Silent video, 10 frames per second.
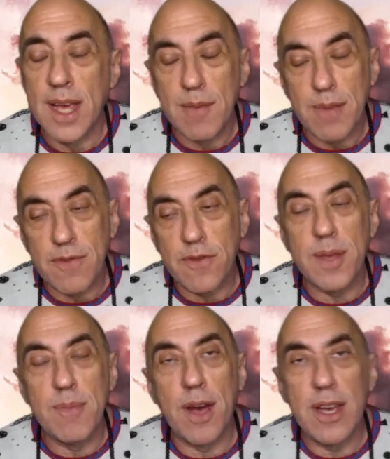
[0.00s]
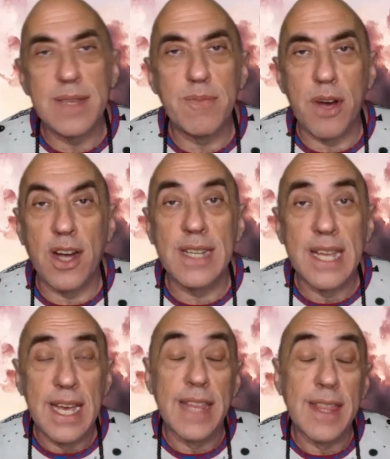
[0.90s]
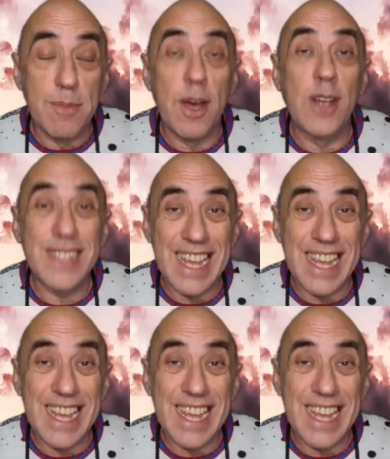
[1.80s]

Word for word: But for the most part, the most